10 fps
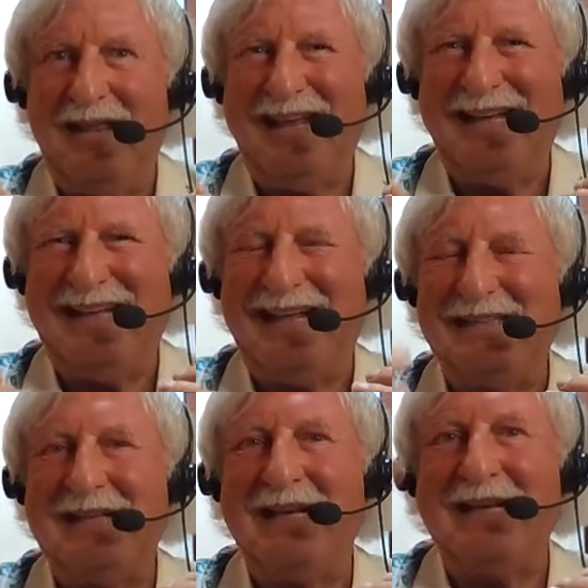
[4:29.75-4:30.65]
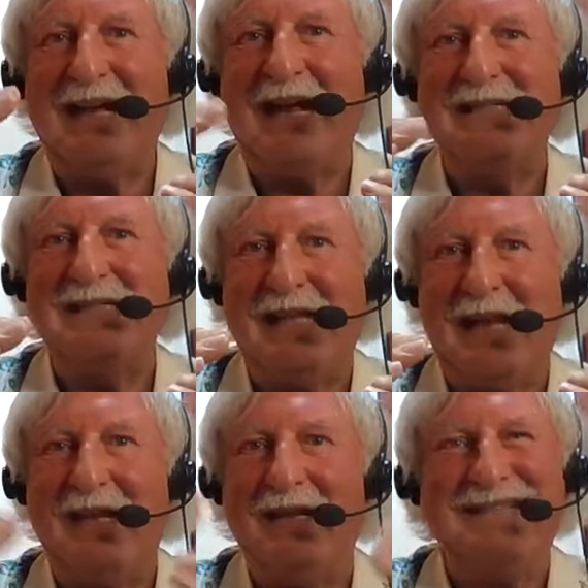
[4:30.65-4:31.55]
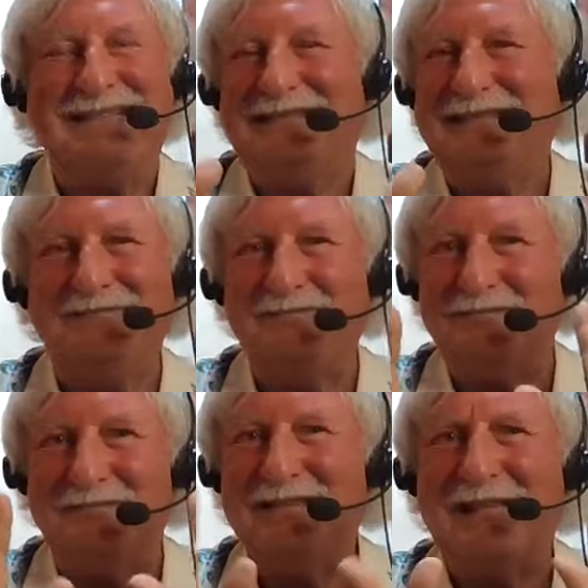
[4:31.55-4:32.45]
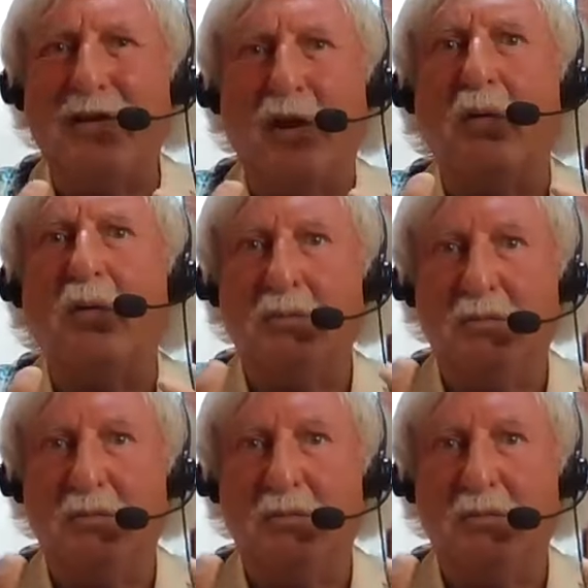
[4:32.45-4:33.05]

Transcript: that's kind of God saying, say no.